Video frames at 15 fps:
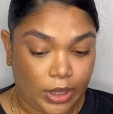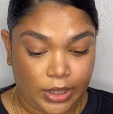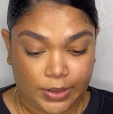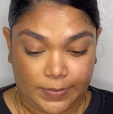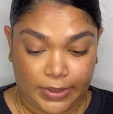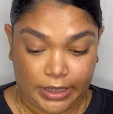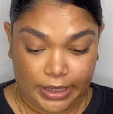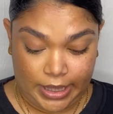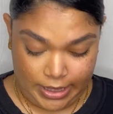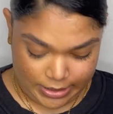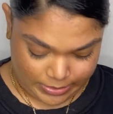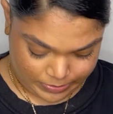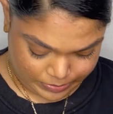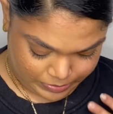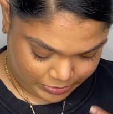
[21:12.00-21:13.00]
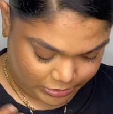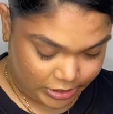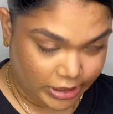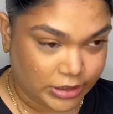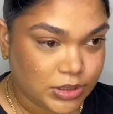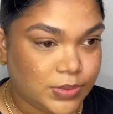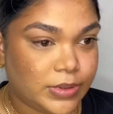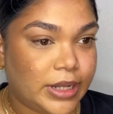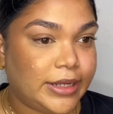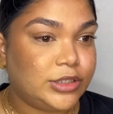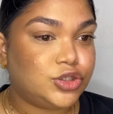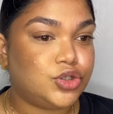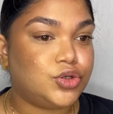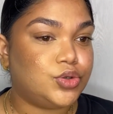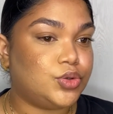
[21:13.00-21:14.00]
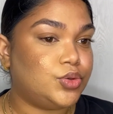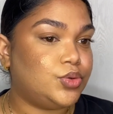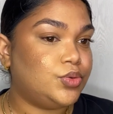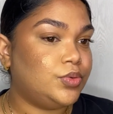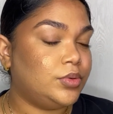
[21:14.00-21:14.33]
But yeah, that's what I do.